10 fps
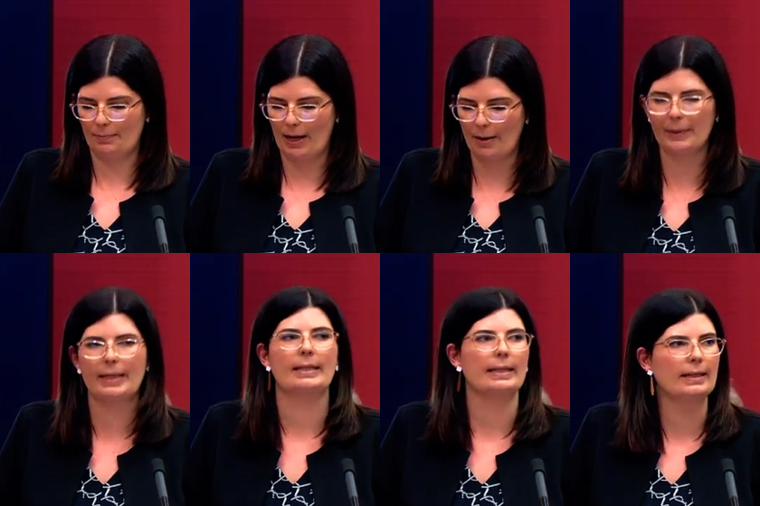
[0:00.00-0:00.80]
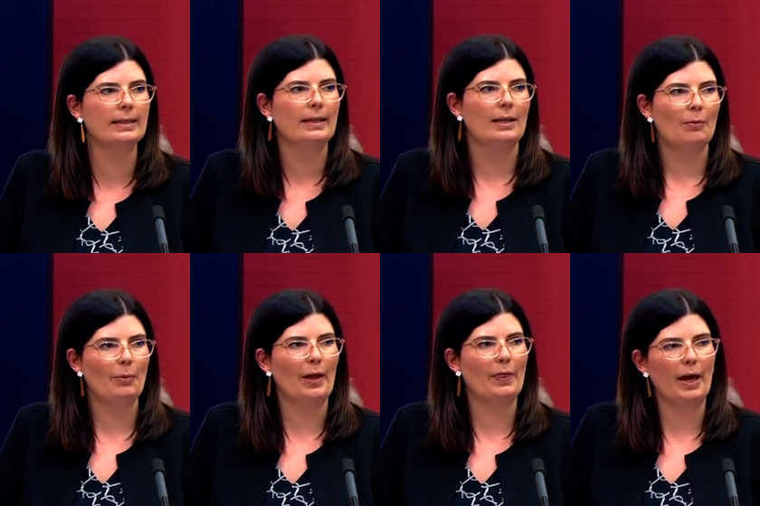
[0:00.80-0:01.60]
publicly,
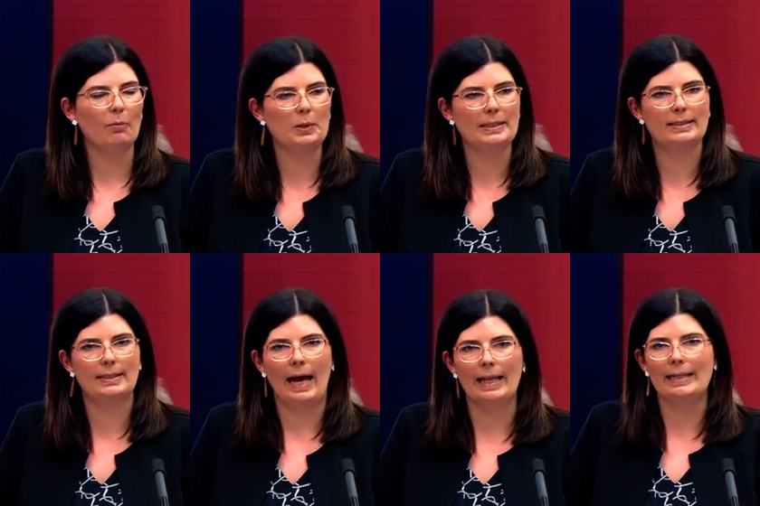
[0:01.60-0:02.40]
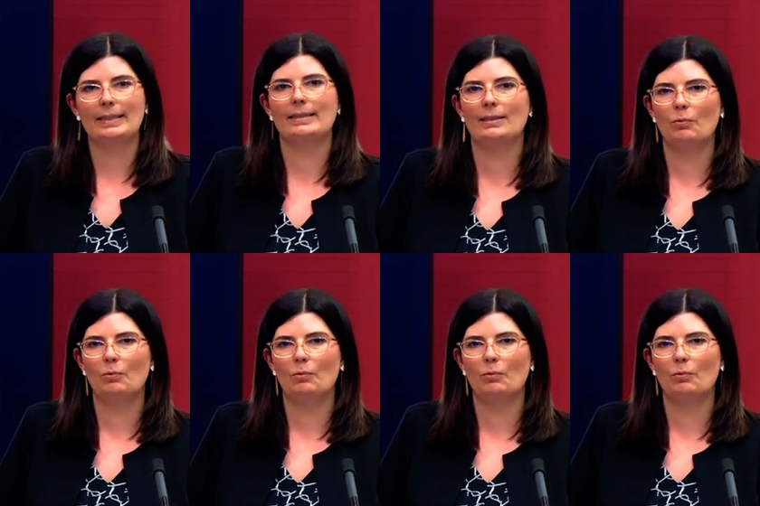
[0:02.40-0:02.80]
but that was Alex.